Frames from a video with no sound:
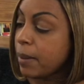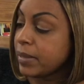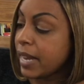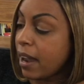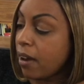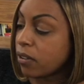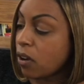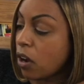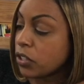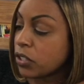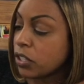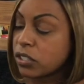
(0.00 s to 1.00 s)
down
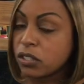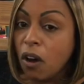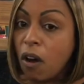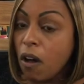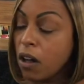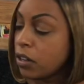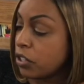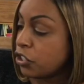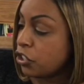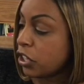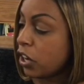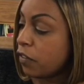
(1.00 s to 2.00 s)
onto the tall
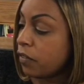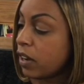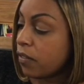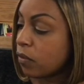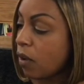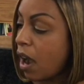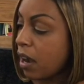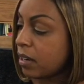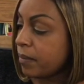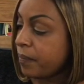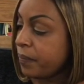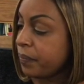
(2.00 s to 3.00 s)
shelf of rock.
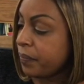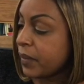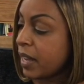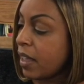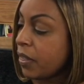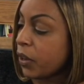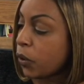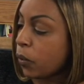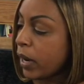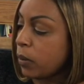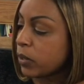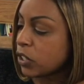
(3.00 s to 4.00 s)
The
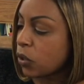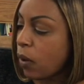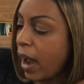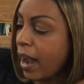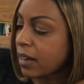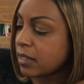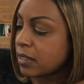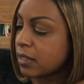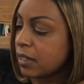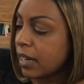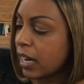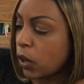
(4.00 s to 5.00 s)
crate was cracked
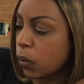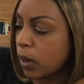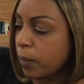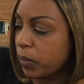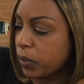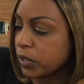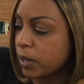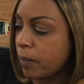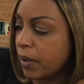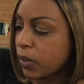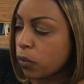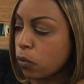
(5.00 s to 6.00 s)
and crumpled,
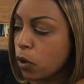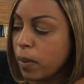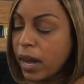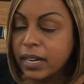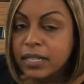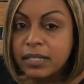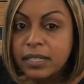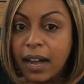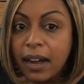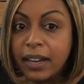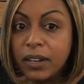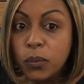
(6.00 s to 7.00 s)
but the robot
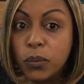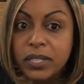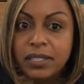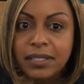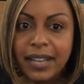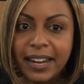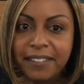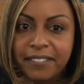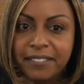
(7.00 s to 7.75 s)
inside was safe.